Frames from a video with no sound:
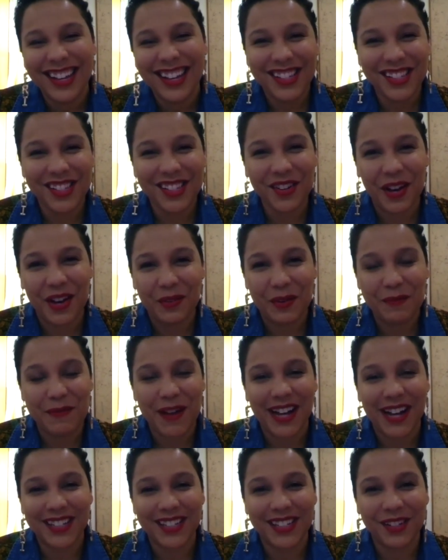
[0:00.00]
So I went
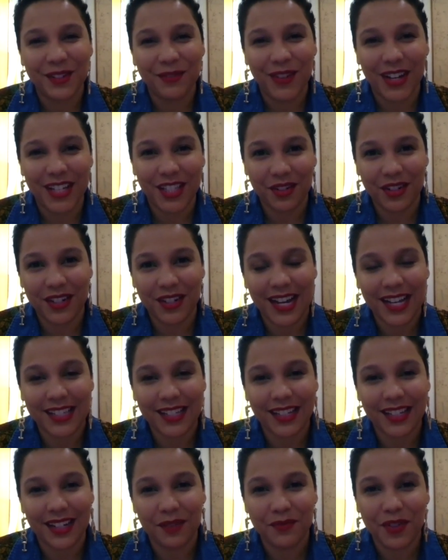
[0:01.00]
back to Meister Task,
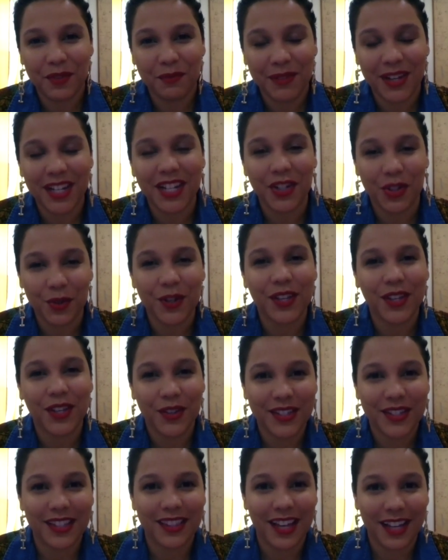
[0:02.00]
and I've been enjoying
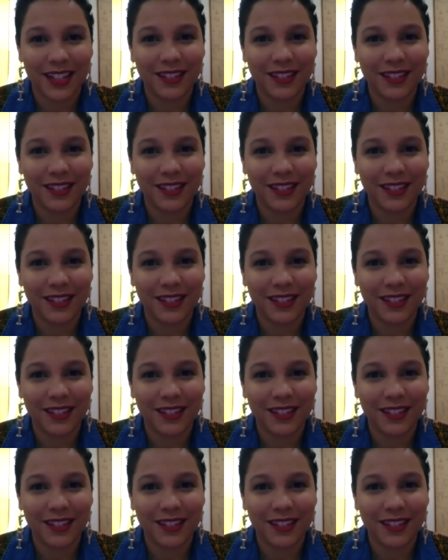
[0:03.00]
using that.